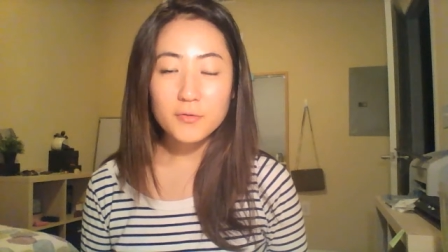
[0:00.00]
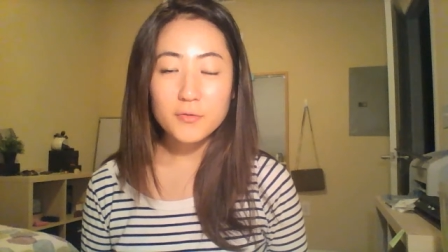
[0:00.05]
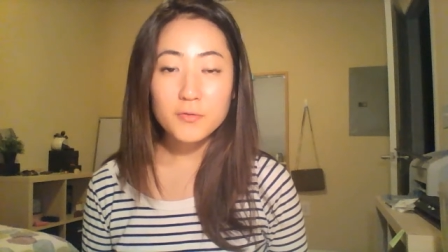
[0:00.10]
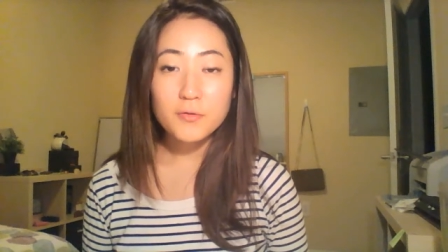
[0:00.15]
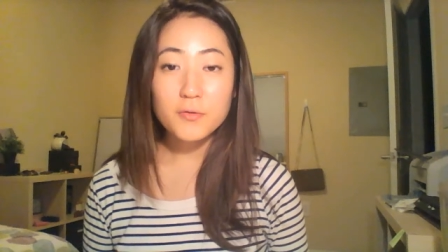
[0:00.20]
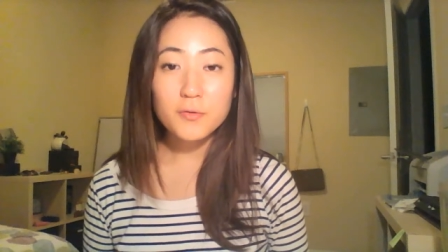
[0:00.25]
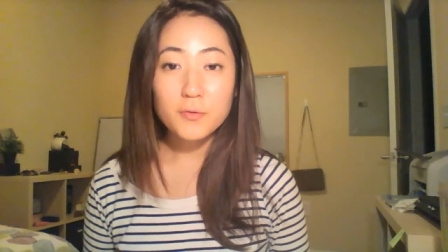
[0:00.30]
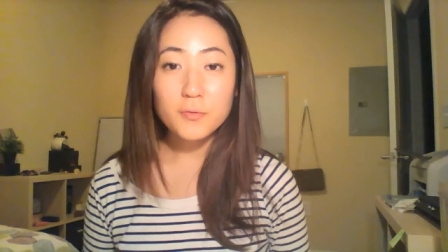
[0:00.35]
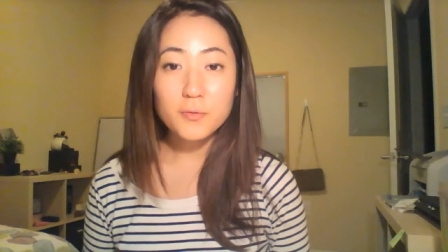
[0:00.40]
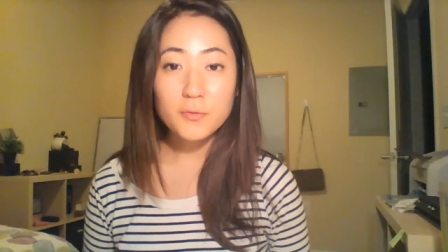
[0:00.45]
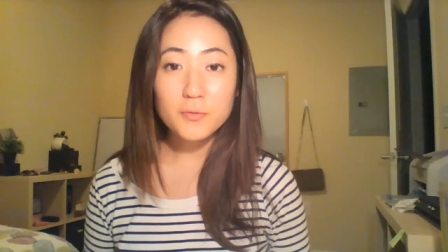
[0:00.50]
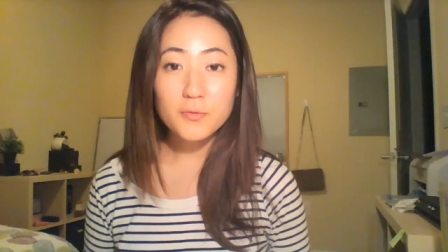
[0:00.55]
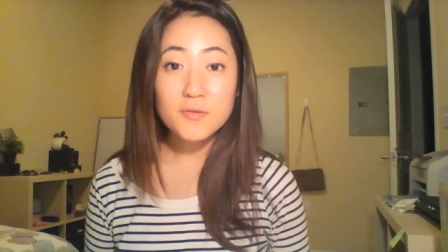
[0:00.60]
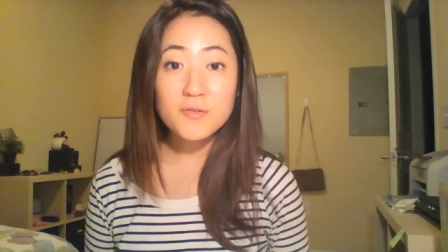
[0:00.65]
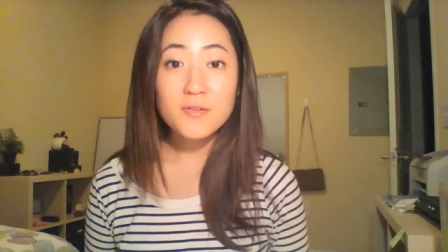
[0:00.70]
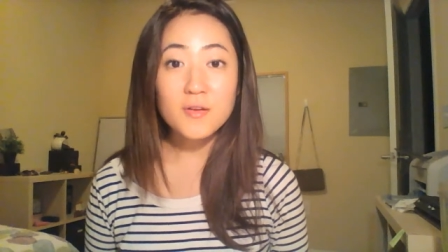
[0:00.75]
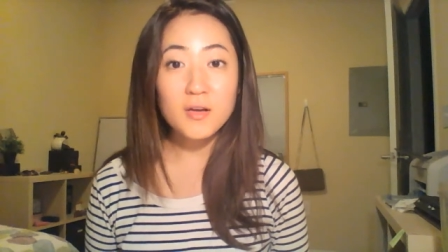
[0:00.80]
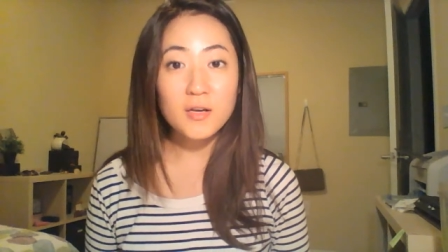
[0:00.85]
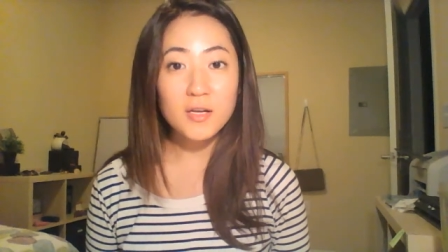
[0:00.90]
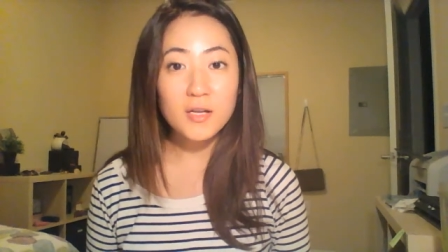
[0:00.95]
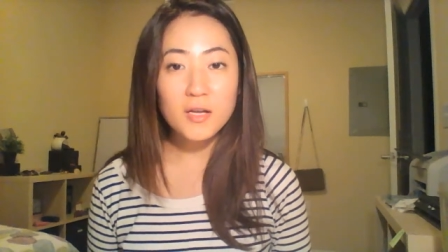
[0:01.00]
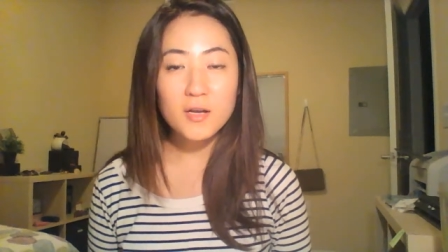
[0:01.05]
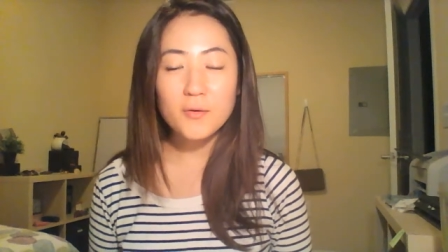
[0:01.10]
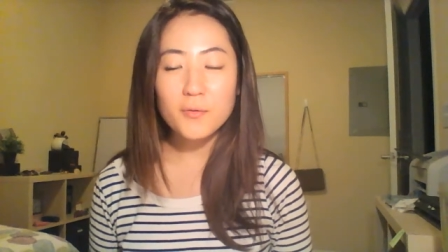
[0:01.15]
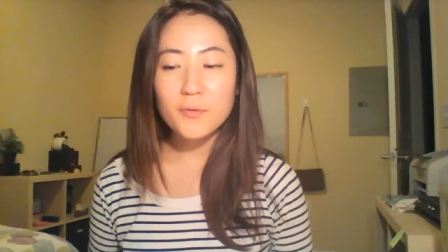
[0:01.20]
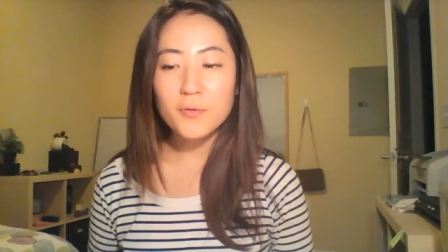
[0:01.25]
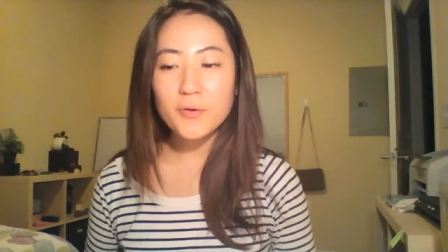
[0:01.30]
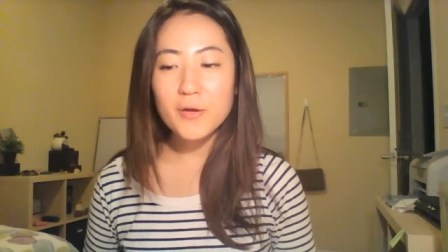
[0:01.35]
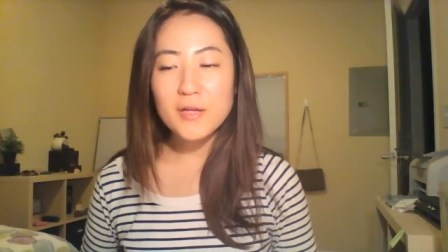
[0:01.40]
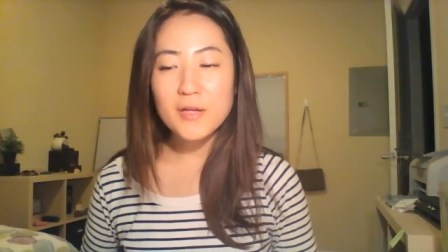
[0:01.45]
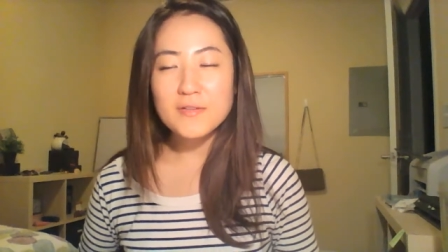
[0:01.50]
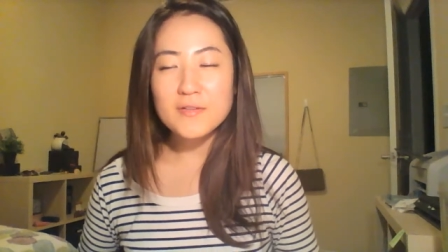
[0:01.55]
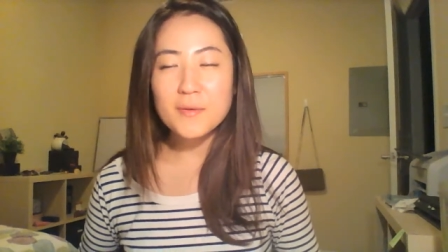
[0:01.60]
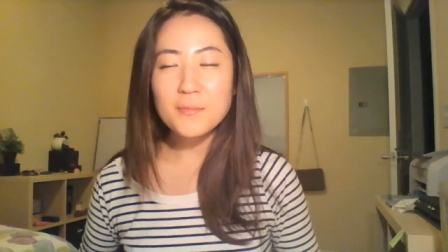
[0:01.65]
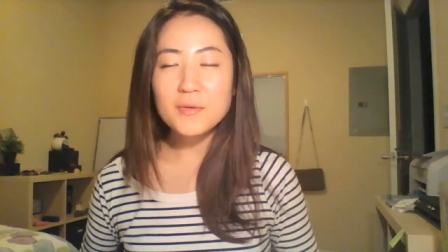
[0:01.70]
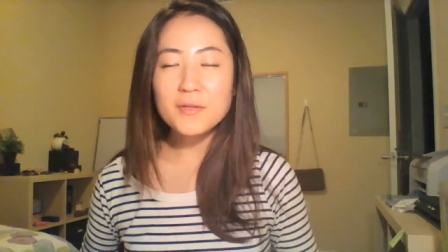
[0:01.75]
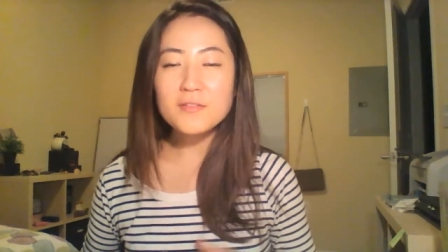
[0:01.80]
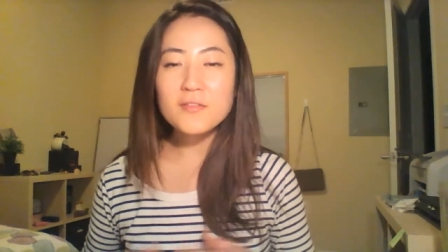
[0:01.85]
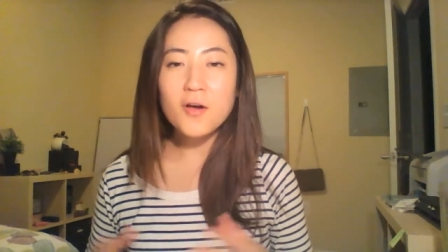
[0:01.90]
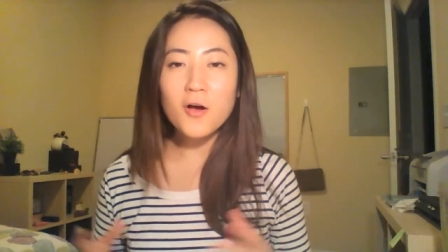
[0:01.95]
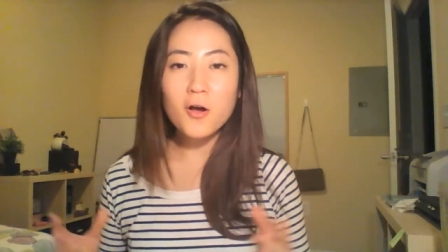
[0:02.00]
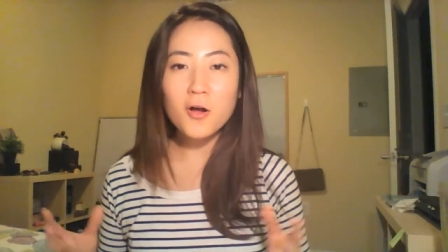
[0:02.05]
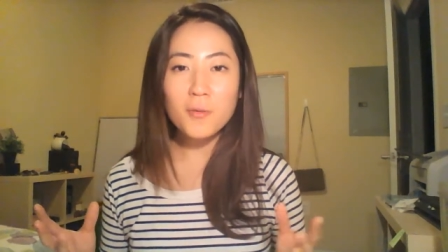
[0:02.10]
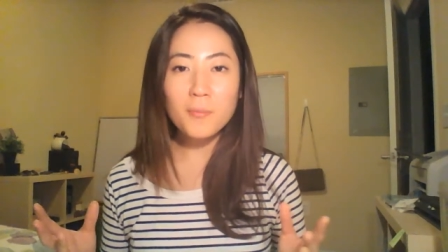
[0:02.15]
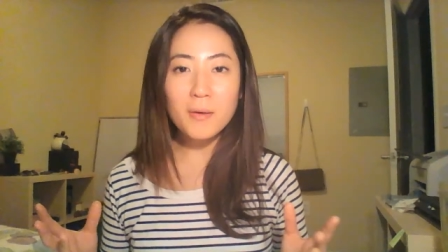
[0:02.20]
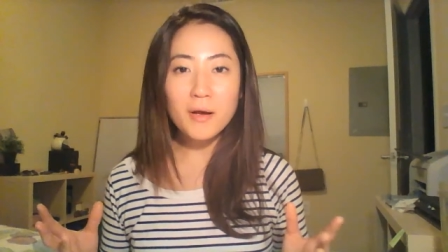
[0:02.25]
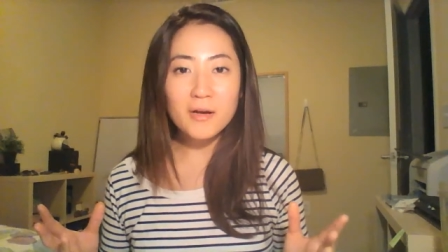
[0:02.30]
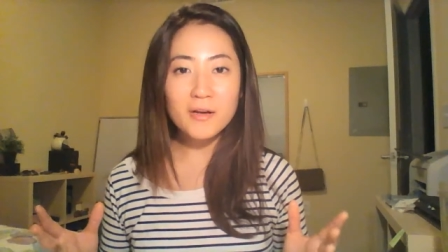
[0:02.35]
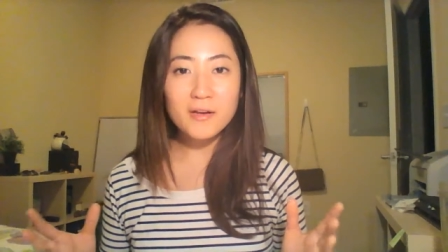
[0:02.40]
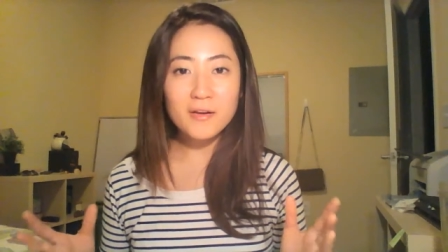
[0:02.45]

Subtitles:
to study, so I'm going to talk about